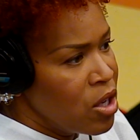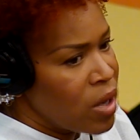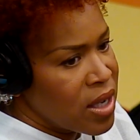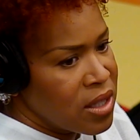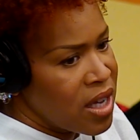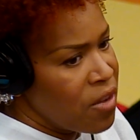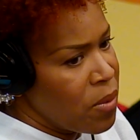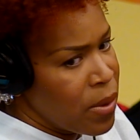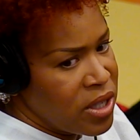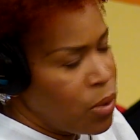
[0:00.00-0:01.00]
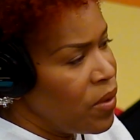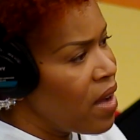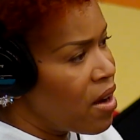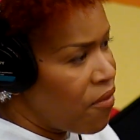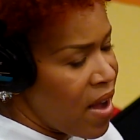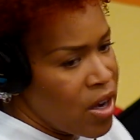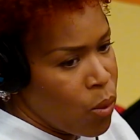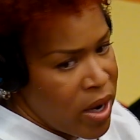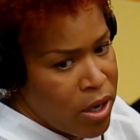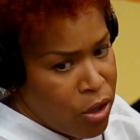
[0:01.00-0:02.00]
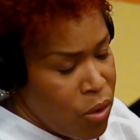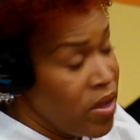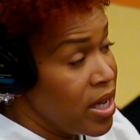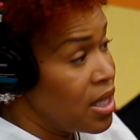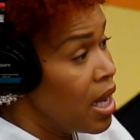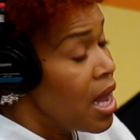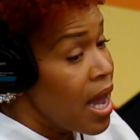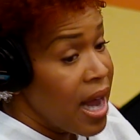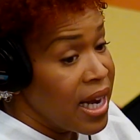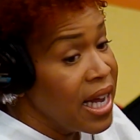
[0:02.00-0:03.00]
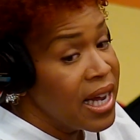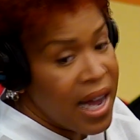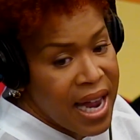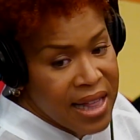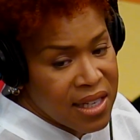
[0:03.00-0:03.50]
trying to save marriages. We've got to find a way to do this. And he and I had the